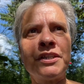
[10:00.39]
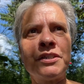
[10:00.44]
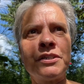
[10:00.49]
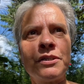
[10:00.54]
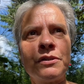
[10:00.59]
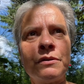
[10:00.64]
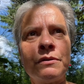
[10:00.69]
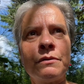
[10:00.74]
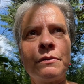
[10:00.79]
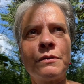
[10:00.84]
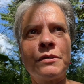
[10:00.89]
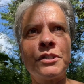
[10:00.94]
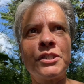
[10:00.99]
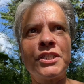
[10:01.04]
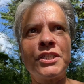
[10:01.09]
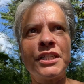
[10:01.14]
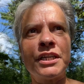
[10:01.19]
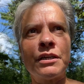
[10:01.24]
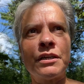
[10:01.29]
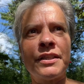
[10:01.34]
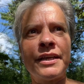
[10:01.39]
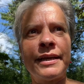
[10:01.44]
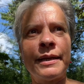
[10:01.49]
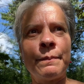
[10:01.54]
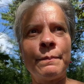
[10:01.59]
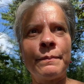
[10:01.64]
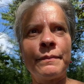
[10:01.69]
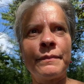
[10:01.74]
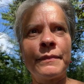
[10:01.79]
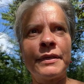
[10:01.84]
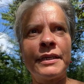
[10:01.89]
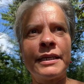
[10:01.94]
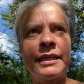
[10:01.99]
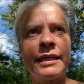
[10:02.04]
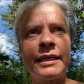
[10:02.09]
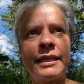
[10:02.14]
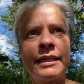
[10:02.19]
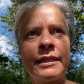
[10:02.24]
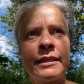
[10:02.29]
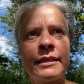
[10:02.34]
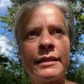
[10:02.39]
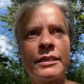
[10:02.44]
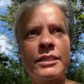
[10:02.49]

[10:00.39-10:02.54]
to share them in the